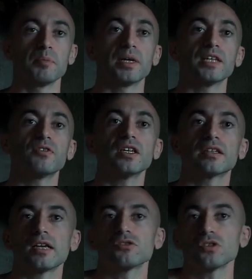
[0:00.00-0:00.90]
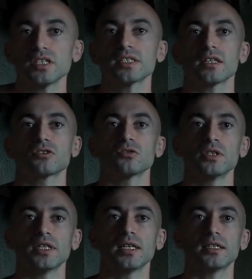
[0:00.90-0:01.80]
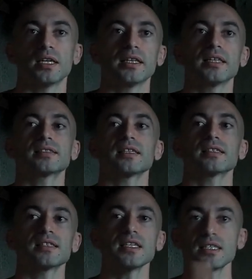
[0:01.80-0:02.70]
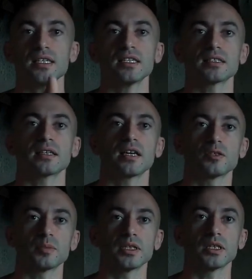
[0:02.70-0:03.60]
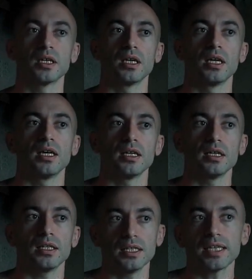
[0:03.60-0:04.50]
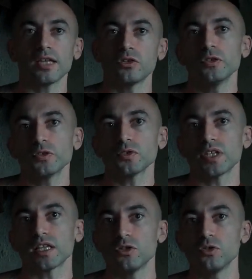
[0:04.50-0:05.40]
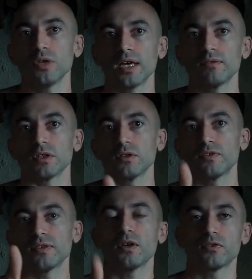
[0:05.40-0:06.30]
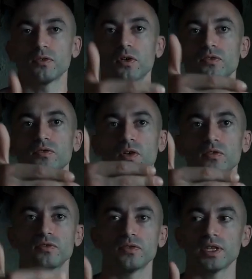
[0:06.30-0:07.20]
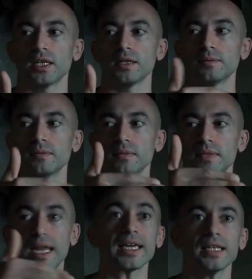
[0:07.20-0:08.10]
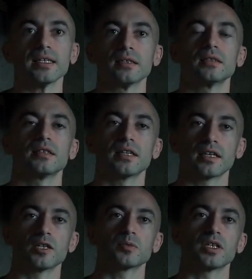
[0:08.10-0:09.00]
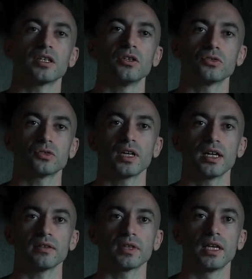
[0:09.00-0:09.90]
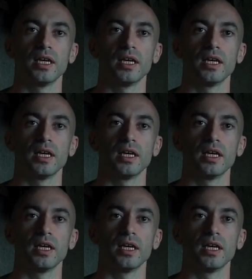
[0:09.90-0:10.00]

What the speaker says: But if he gradually starts doing that and then starts ceasing his engagement, he'll get used to that new level of lacking the engagement that he used to have.